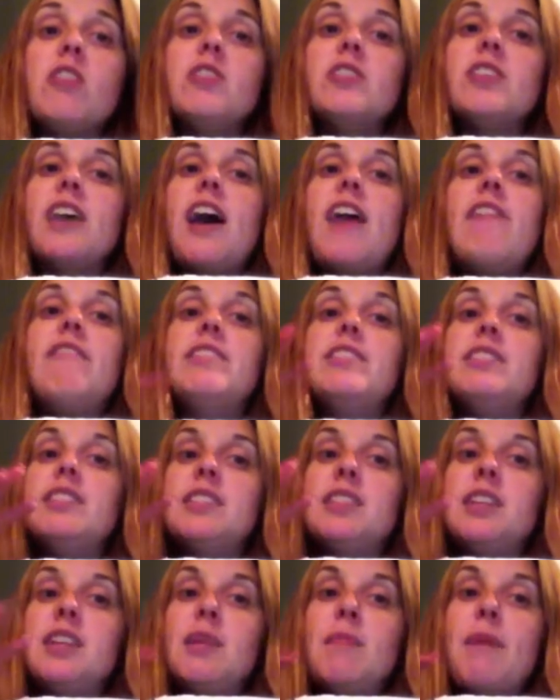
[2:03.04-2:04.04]
I haven't
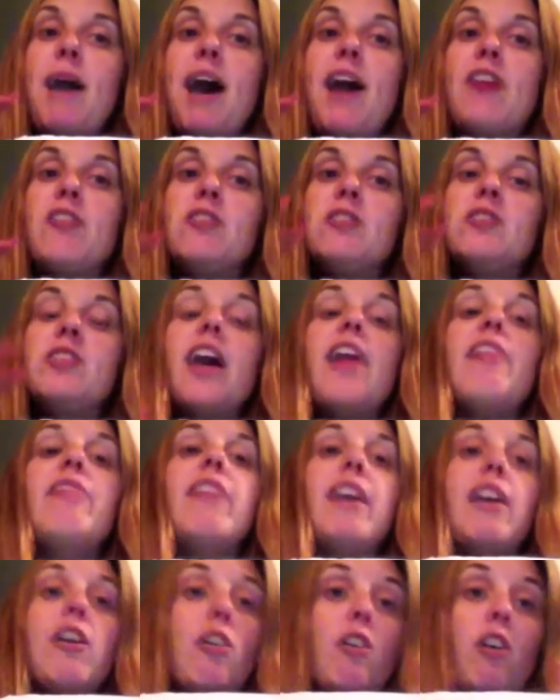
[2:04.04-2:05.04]
seen any patterns, and
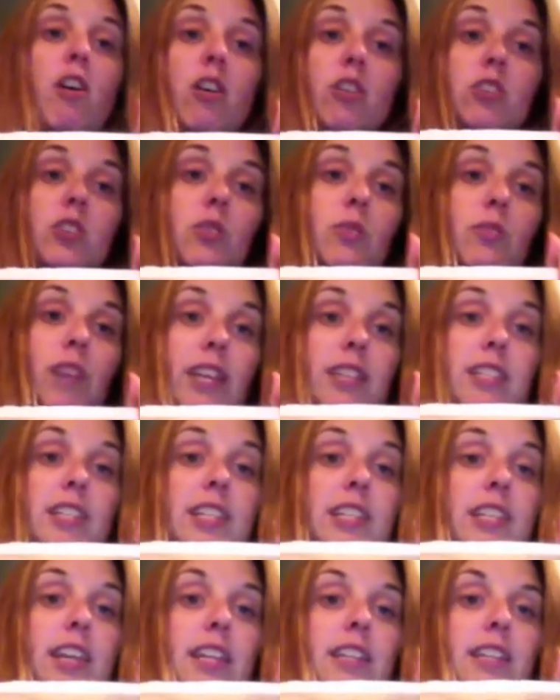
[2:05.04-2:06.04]
they are also
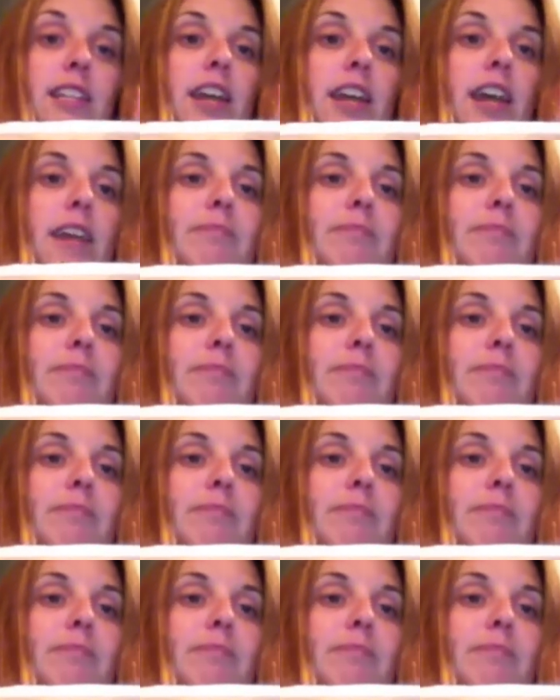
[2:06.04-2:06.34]
$19.99.